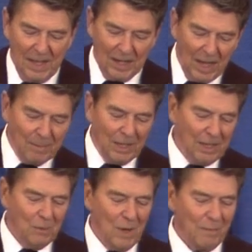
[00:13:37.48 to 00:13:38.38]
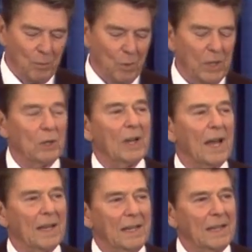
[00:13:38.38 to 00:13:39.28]
And I believe you have a pretty good
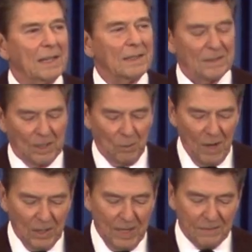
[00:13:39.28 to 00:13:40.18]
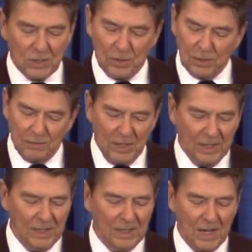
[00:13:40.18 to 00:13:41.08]
idea that while they've served in
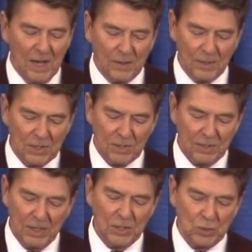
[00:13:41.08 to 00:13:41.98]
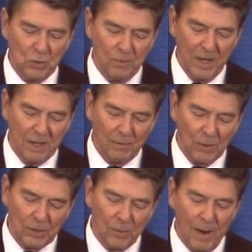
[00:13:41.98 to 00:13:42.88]
the Congress, these two men have
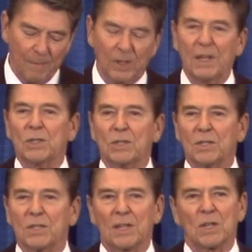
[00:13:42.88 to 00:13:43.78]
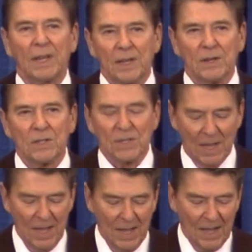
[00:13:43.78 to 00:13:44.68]
earned reputations as leaders
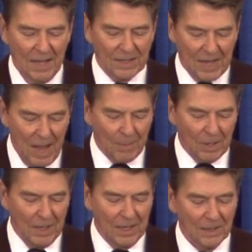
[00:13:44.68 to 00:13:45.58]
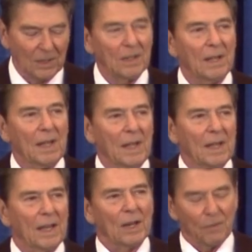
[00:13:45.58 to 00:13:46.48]
on Capitol Hill
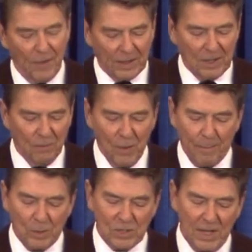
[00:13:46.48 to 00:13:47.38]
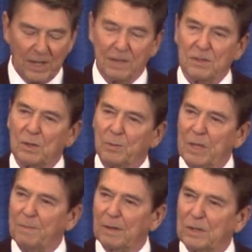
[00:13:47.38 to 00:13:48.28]
and effective representatives of the
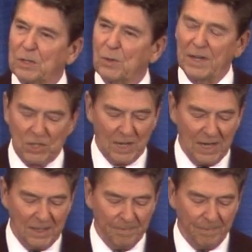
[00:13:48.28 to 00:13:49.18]
people of this great state.